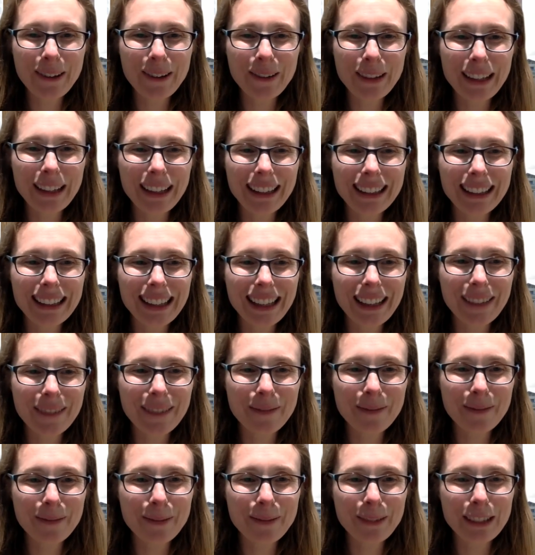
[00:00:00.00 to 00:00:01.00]
We'd
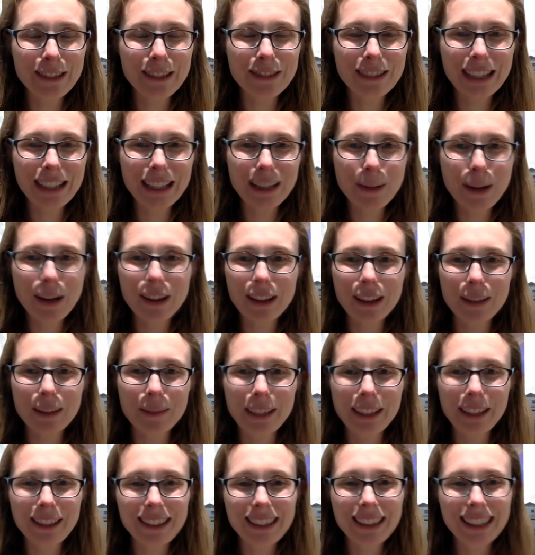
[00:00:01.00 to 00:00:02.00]
really welcome
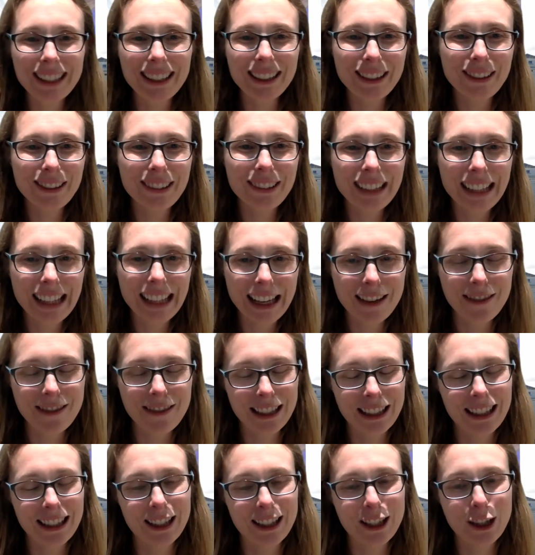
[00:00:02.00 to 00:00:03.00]
you to the Ear
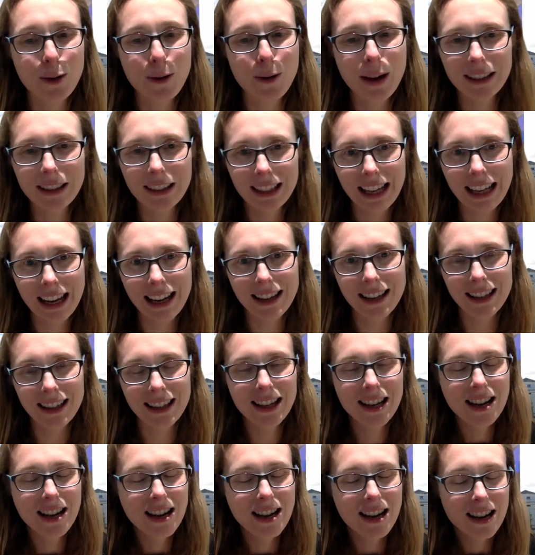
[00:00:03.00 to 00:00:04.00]
Institute. As I said,
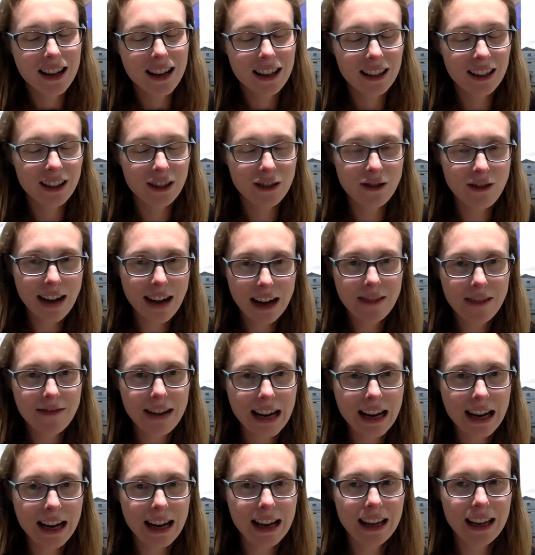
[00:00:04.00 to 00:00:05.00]
it's a great
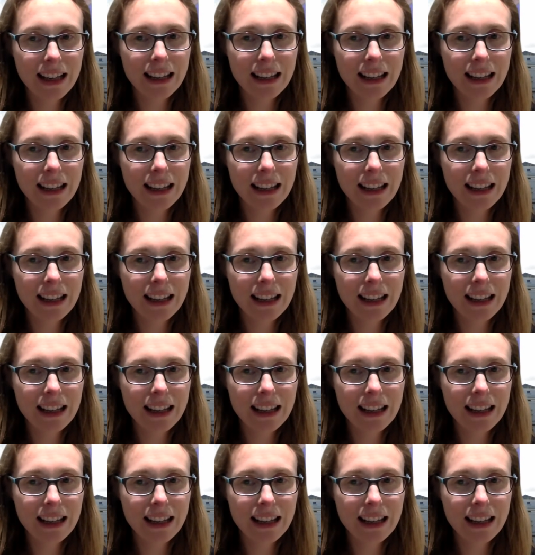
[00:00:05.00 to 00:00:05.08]
career.